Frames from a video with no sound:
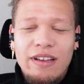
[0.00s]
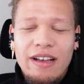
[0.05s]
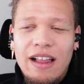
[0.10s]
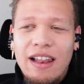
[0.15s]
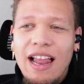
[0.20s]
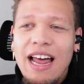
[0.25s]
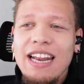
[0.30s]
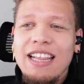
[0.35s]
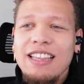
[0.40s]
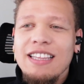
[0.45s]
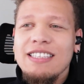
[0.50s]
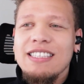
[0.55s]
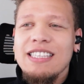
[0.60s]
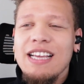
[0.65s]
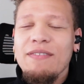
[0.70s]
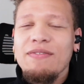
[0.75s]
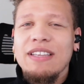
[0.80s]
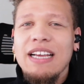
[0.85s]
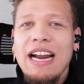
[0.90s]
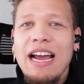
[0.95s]
lot of the
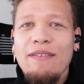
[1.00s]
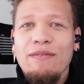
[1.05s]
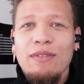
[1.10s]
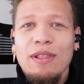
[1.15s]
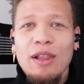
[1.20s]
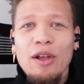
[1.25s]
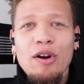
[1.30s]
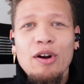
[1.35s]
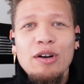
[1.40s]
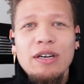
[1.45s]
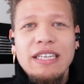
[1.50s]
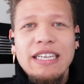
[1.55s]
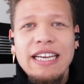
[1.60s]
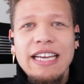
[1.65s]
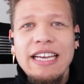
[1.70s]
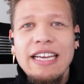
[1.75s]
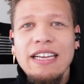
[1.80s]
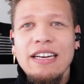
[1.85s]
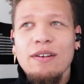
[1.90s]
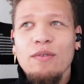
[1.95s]
stuff that I've learned
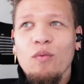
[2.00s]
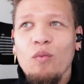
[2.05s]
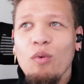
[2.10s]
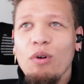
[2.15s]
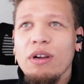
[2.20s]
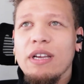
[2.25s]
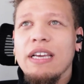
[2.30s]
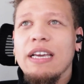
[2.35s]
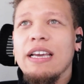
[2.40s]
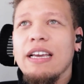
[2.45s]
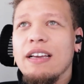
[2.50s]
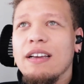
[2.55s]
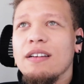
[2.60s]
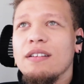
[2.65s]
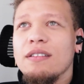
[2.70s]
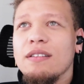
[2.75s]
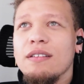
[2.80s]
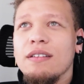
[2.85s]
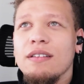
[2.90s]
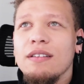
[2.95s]
in working
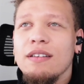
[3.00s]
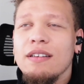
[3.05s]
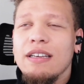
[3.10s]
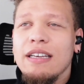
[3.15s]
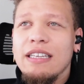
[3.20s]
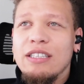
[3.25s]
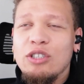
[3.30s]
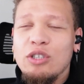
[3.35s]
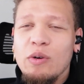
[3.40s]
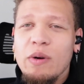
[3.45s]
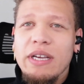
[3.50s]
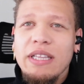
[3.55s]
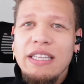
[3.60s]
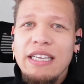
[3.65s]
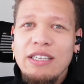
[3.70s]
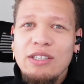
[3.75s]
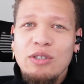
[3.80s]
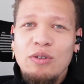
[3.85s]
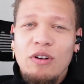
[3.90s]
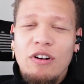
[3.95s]
and doing
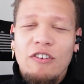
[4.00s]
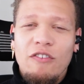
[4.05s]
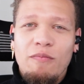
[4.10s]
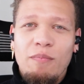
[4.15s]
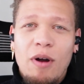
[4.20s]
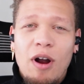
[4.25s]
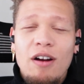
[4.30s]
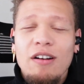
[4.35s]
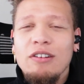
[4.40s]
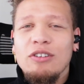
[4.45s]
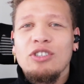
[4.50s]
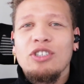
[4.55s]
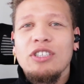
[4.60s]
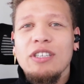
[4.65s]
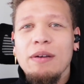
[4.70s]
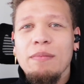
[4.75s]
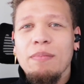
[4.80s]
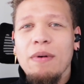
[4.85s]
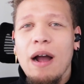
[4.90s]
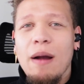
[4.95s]
these sort of
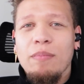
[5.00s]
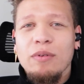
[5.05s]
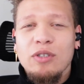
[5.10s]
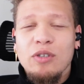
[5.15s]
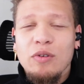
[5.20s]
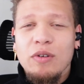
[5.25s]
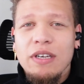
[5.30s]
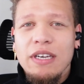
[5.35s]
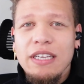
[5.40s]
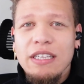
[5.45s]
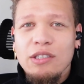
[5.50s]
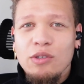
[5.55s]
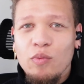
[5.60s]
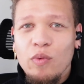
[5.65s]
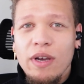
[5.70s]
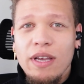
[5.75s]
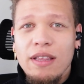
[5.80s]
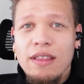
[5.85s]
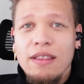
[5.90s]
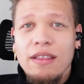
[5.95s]
partnership opportunities
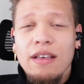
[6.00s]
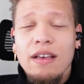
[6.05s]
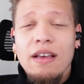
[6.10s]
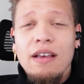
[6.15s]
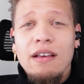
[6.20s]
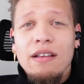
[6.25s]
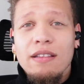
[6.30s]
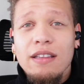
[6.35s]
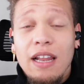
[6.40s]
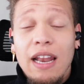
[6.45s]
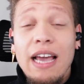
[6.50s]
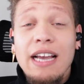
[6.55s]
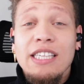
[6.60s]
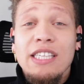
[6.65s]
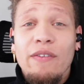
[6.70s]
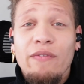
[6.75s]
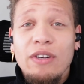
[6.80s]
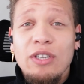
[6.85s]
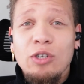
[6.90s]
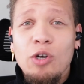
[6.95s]
with the likes
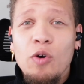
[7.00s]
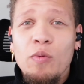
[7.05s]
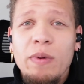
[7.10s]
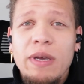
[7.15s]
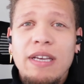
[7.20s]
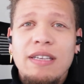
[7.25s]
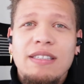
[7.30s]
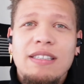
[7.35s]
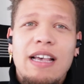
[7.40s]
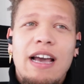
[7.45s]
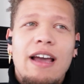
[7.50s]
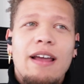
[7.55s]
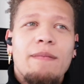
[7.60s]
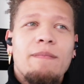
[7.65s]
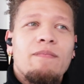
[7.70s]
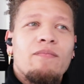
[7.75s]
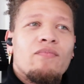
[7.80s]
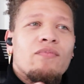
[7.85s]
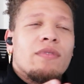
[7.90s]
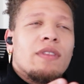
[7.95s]
of Adobe is that,
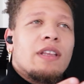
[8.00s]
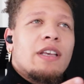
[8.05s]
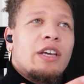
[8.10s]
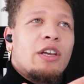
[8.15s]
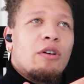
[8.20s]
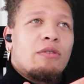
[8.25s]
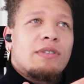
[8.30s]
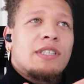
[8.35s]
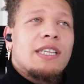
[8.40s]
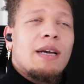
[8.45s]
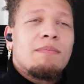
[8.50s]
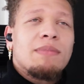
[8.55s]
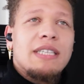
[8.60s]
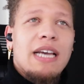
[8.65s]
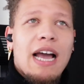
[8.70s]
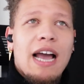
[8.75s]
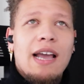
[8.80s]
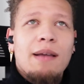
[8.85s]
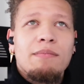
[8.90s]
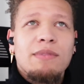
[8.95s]

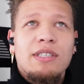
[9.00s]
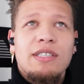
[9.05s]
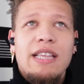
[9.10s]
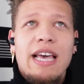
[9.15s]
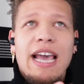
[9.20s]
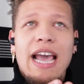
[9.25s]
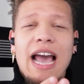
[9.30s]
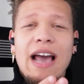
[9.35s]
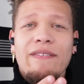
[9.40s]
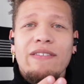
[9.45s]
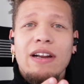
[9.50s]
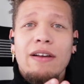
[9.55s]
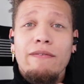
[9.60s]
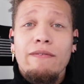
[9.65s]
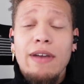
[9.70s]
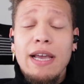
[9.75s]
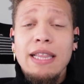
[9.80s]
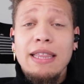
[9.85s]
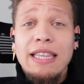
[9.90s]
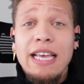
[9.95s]
sometimes they have an
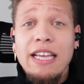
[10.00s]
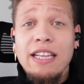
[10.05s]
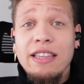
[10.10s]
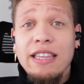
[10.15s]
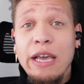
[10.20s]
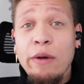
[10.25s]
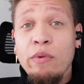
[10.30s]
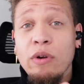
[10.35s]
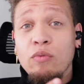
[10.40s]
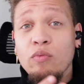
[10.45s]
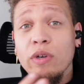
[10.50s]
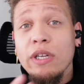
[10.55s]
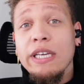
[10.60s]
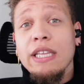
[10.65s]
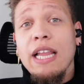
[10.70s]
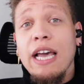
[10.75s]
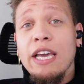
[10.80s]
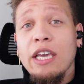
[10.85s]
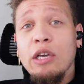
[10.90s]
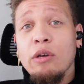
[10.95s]
event that they would really
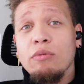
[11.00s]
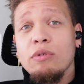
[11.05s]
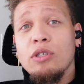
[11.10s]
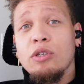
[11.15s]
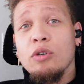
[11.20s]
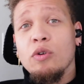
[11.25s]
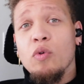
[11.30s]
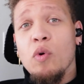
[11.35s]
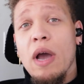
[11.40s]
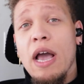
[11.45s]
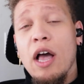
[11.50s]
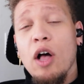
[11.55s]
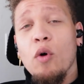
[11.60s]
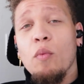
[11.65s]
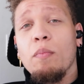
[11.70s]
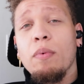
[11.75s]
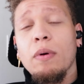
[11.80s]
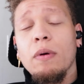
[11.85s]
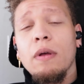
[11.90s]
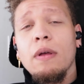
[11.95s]
like you to
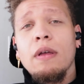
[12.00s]
help